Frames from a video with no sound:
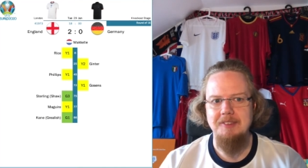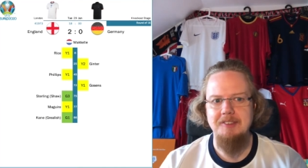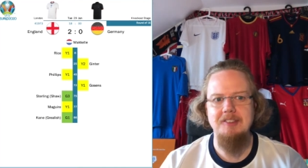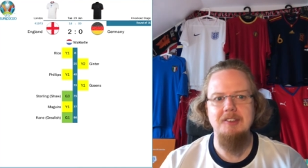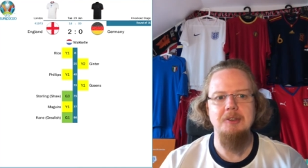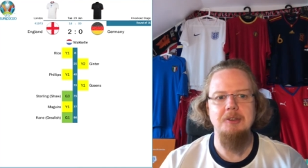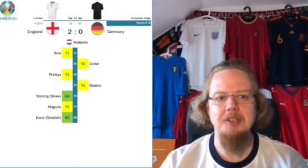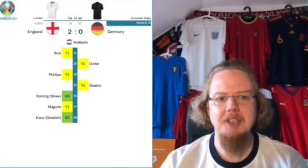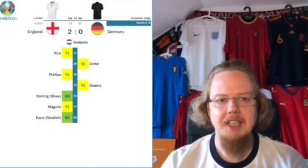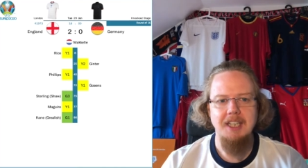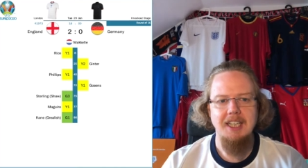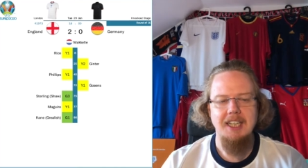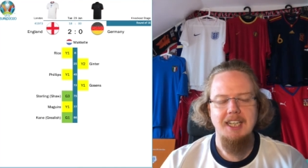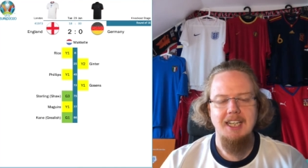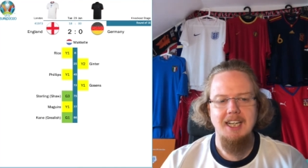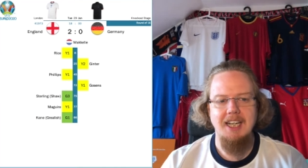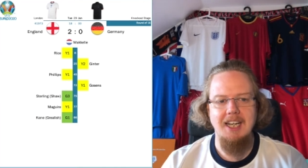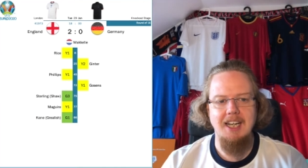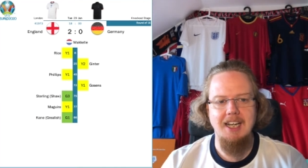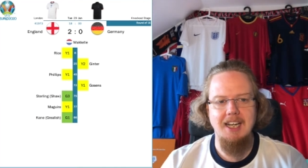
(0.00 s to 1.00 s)
So
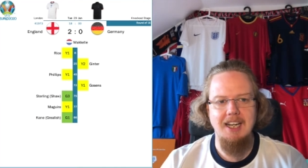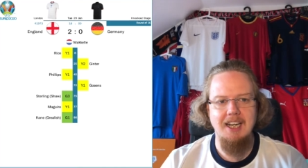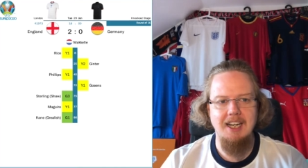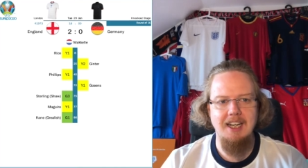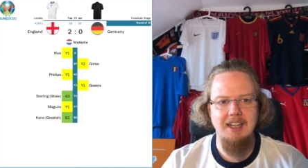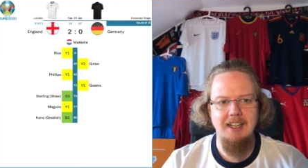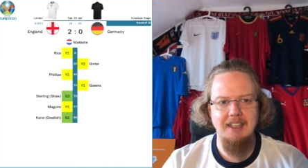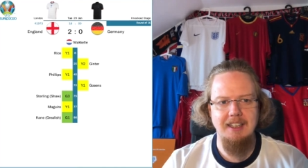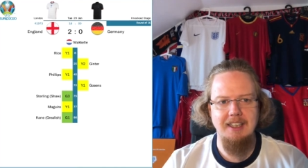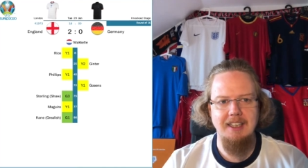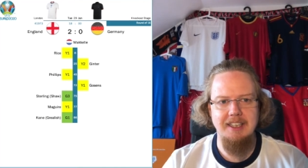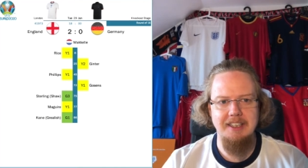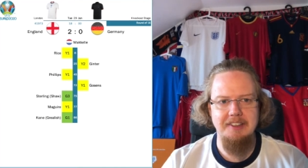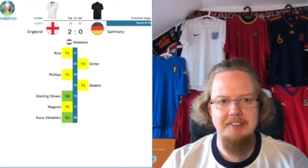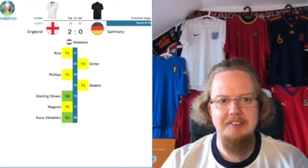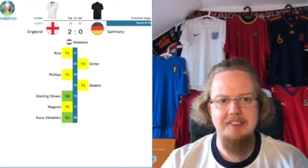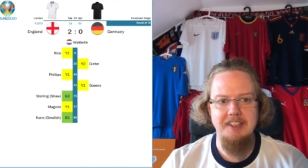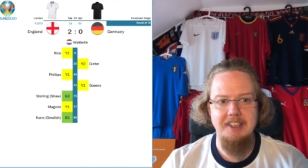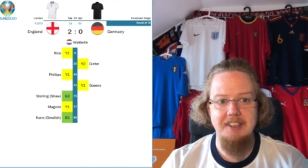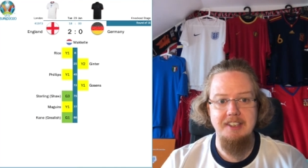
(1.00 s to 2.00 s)
uh, I
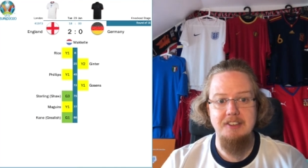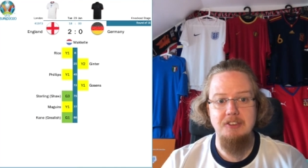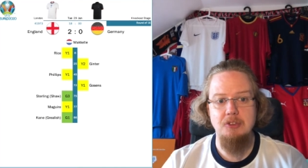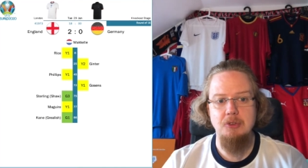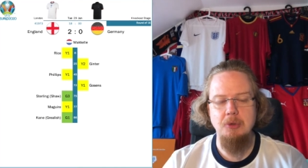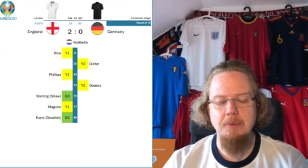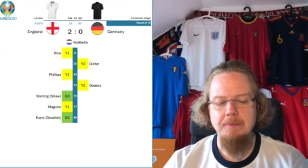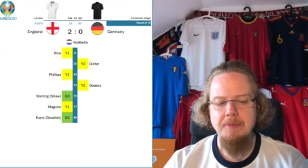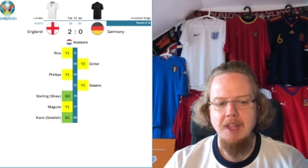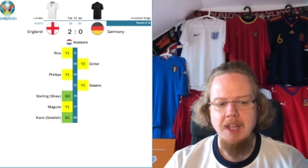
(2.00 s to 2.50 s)
gotta say that too.